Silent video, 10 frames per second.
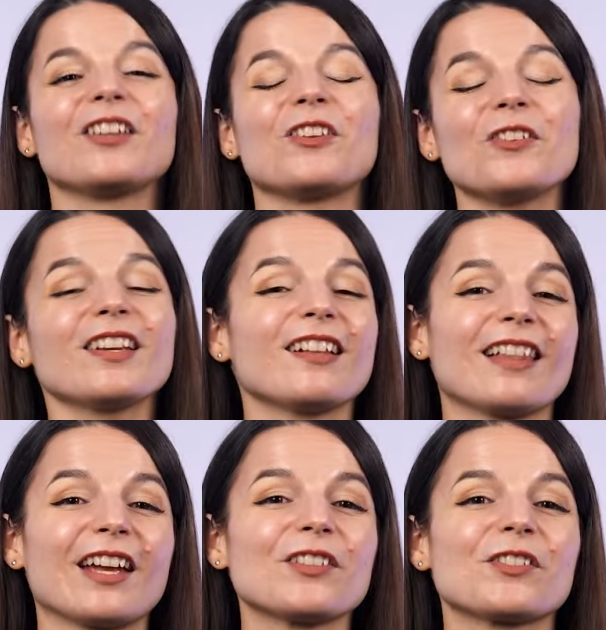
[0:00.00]
You can
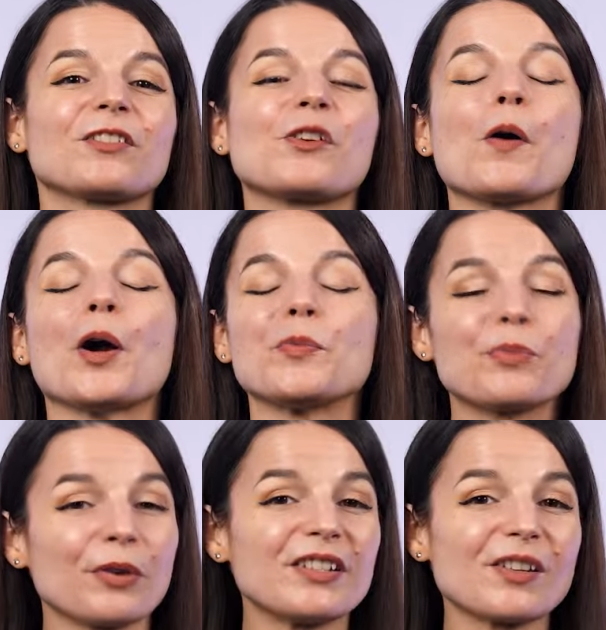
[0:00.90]
glance through our
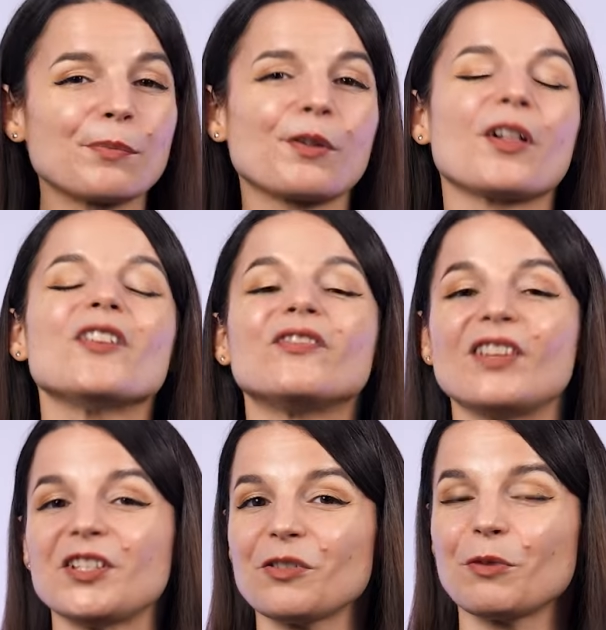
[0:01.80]
printable
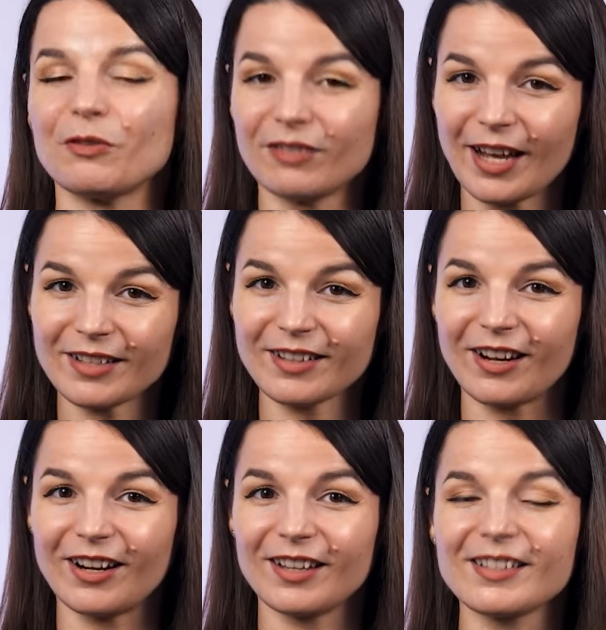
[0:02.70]
visual
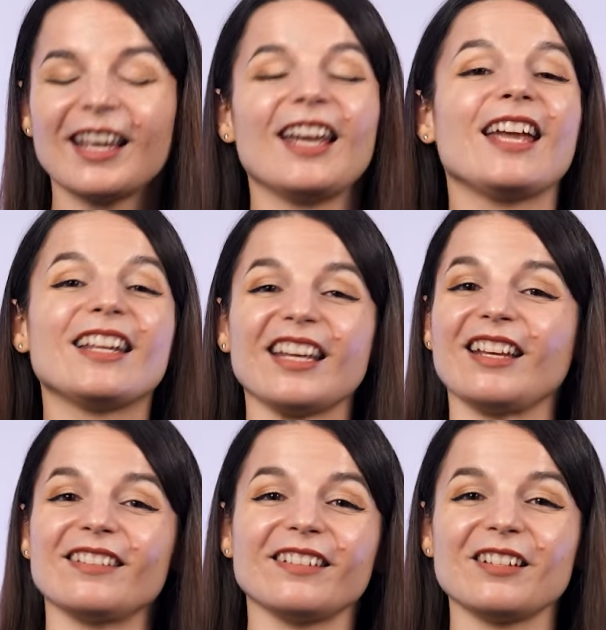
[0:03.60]
flashcards and
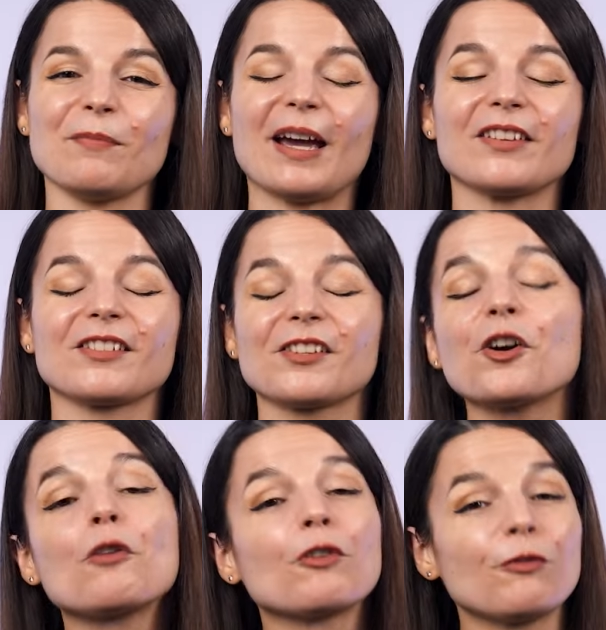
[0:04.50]
easily master
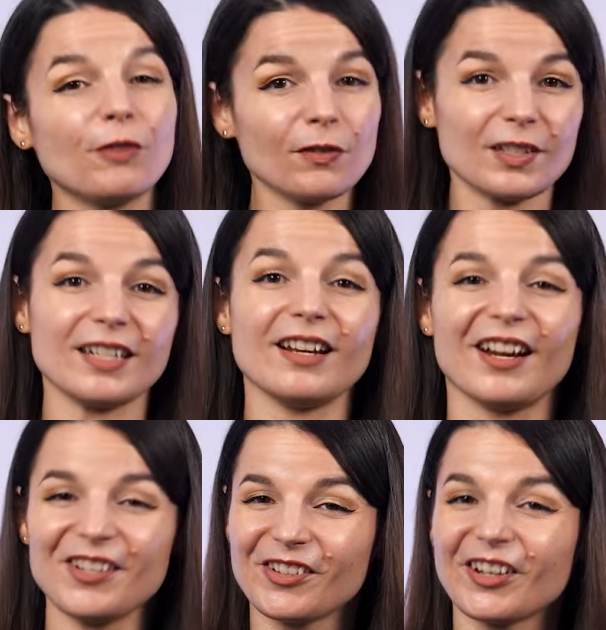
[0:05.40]
over
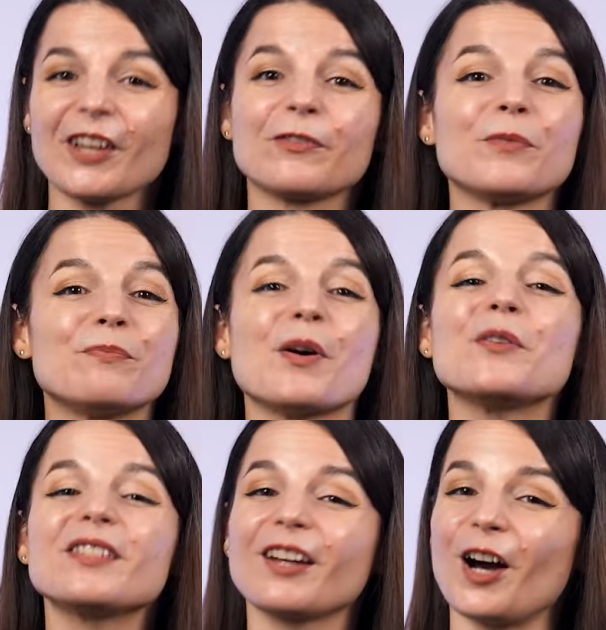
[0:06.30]
1,500 of the
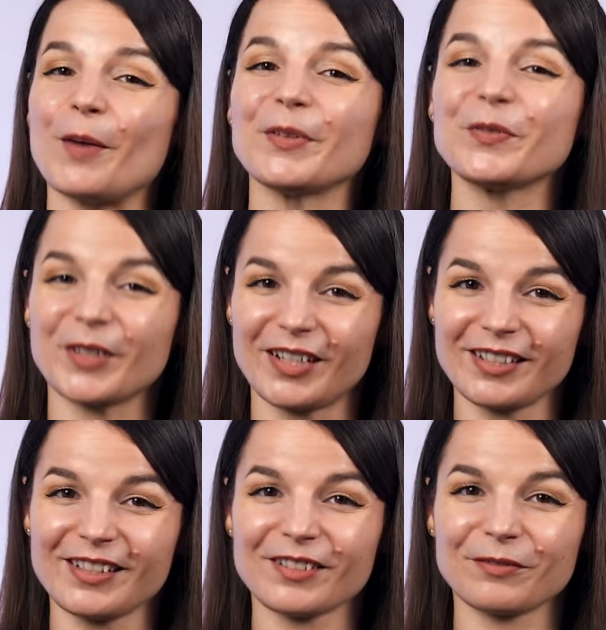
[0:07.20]
most common
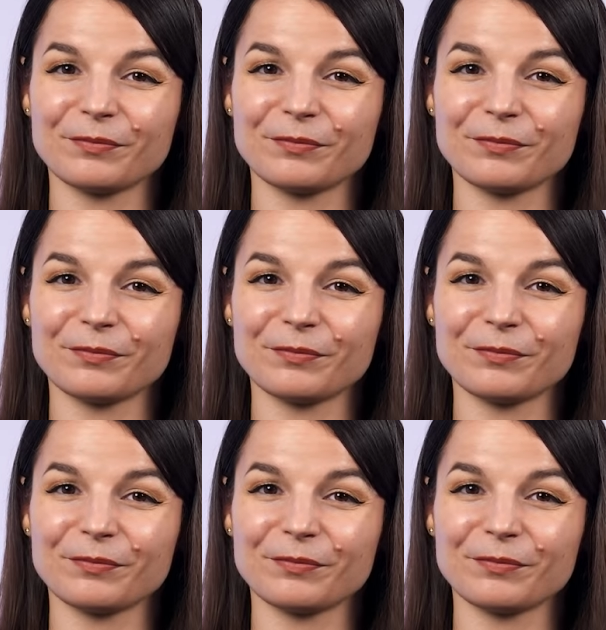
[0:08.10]
words.